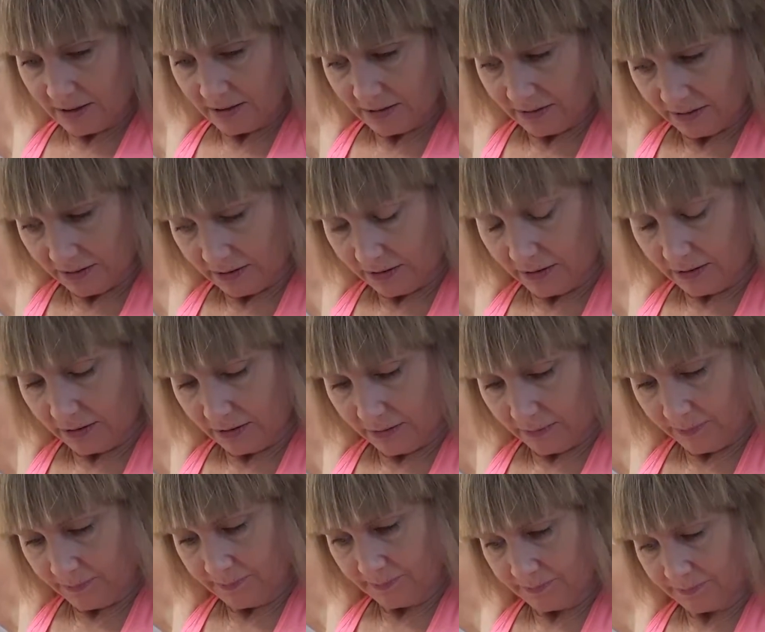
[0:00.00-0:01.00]

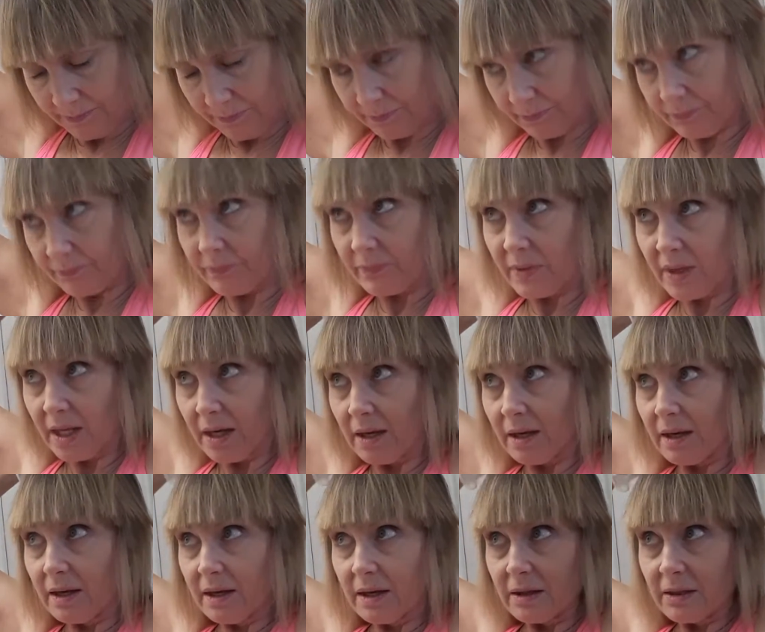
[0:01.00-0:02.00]
So
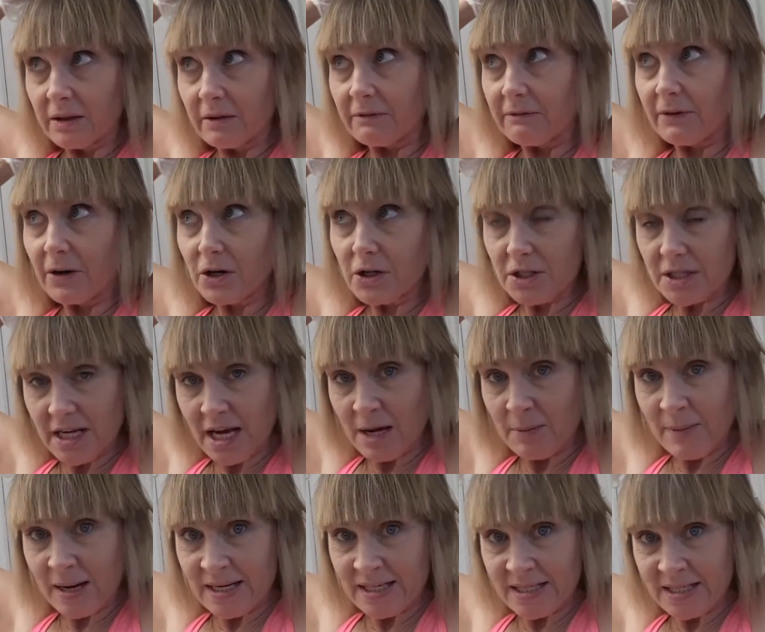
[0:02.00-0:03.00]
the first
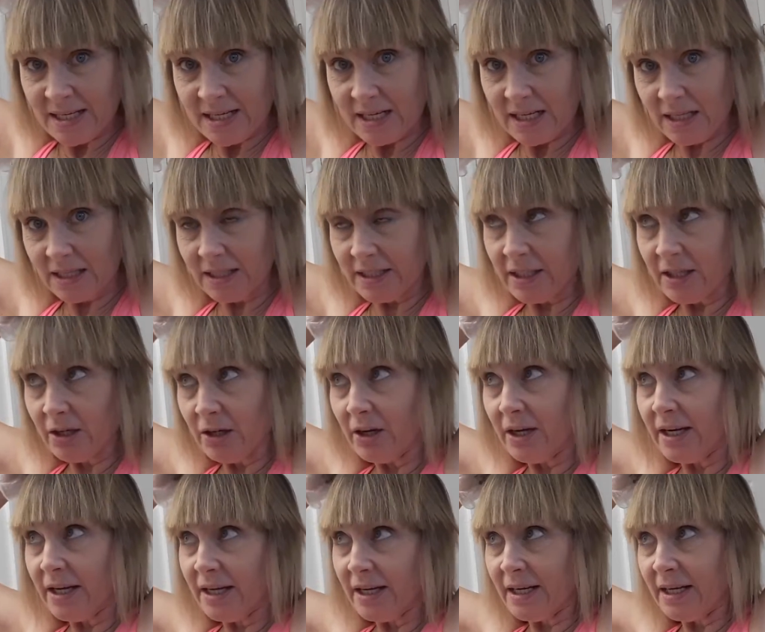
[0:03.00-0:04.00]
time I did a clear
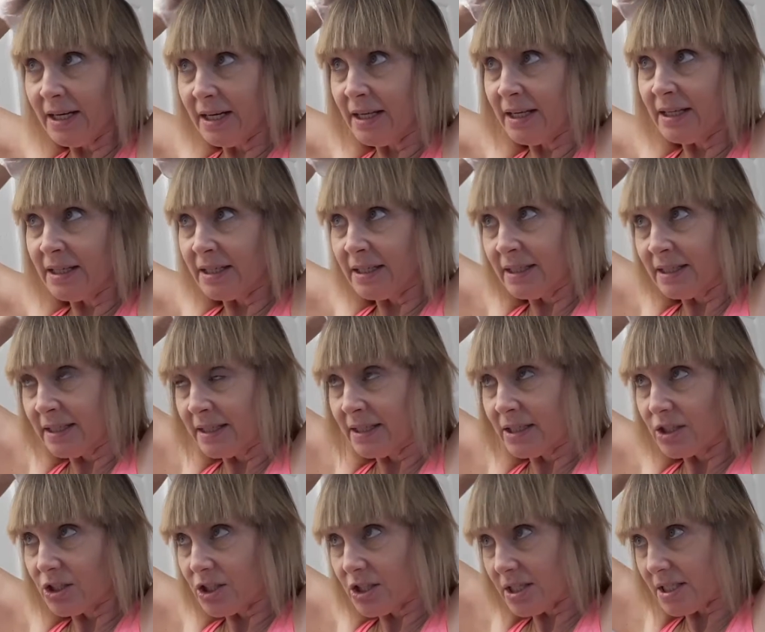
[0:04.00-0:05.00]
henna,
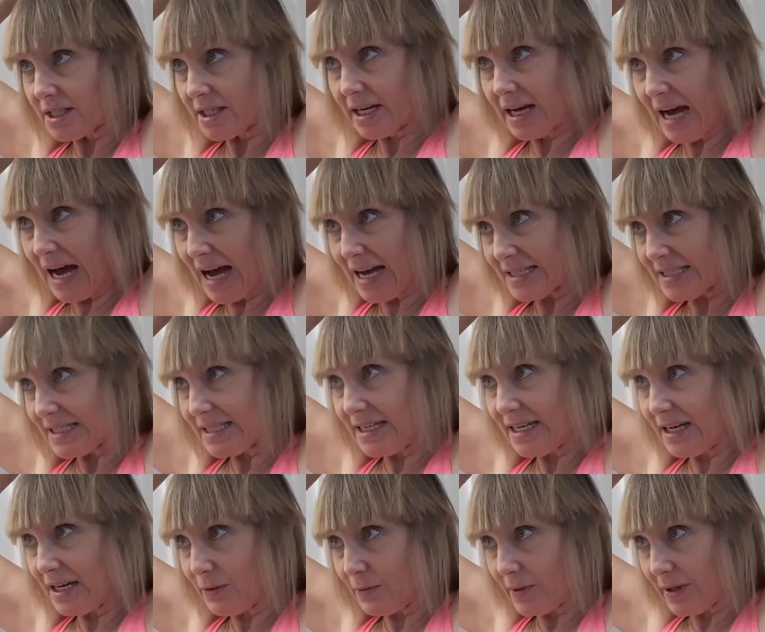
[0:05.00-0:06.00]
just a
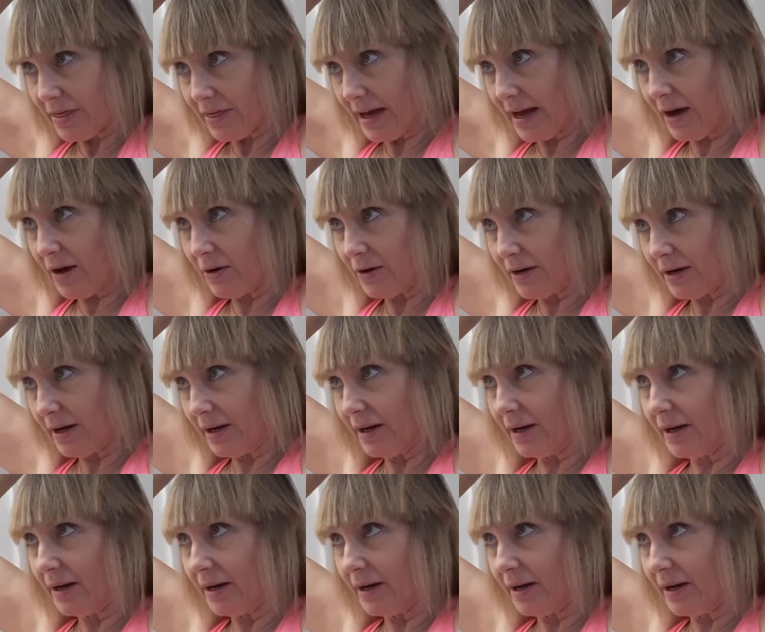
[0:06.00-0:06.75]
cassia without